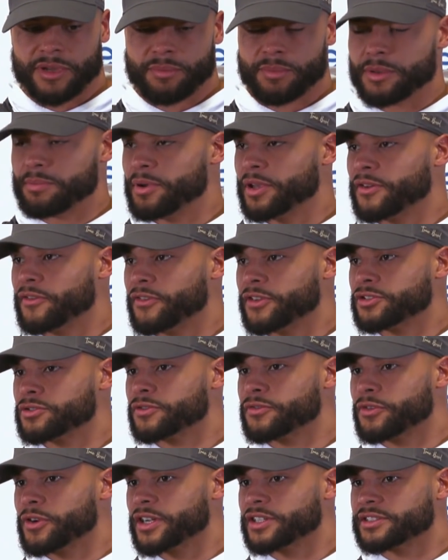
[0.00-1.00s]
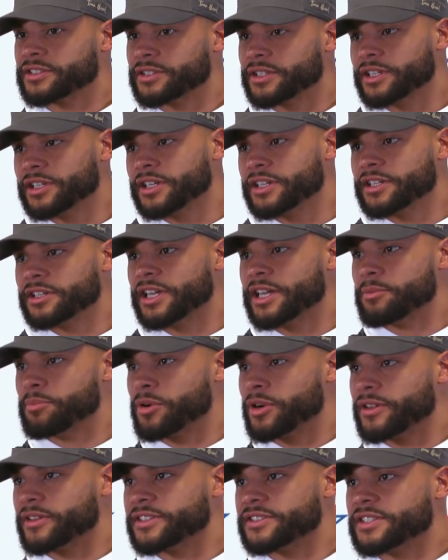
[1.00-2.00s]
be beneficial for us in the late
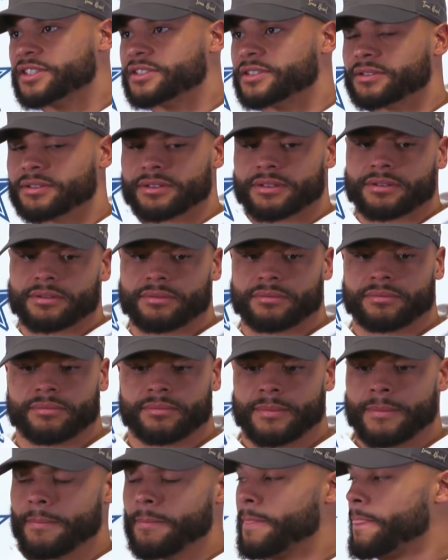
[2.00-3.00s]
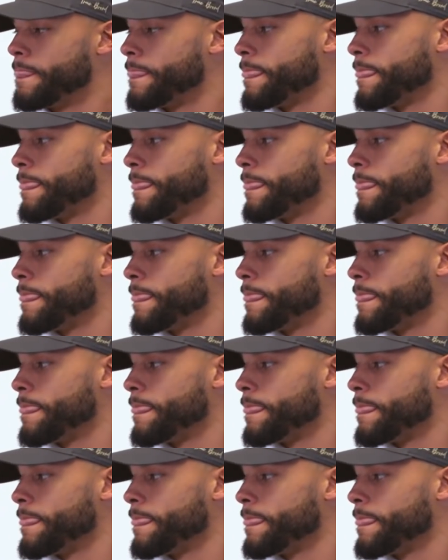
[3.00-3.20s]
part of the season. What's the challenge?